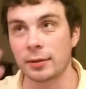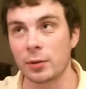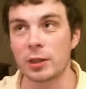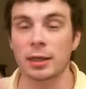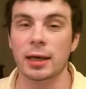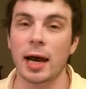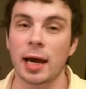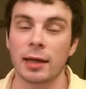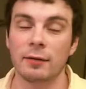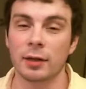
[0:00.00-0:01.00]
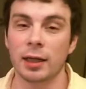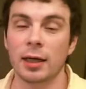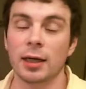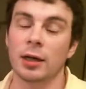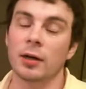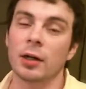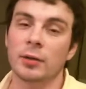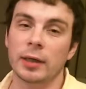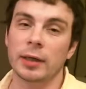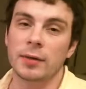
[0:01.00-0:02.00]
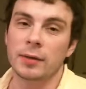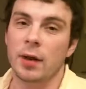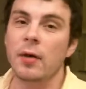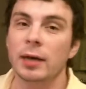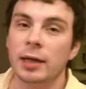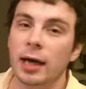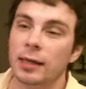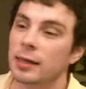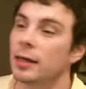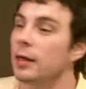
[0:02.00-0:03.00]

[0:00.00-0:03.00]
reaching a high level, in order to get those rarity cards.